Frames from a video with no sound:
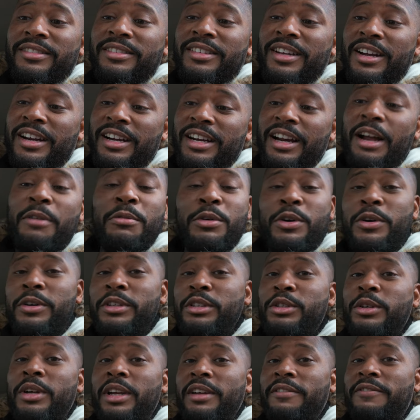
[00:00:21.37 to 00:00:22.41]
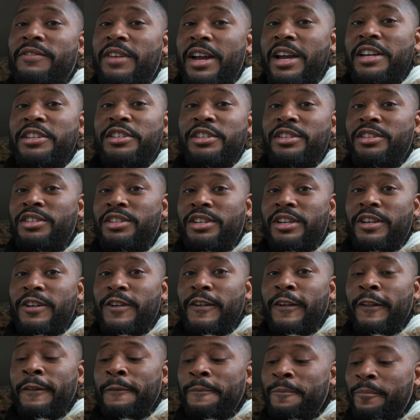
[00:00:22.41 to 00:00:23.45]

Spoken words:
All right. I'm going to a fashion show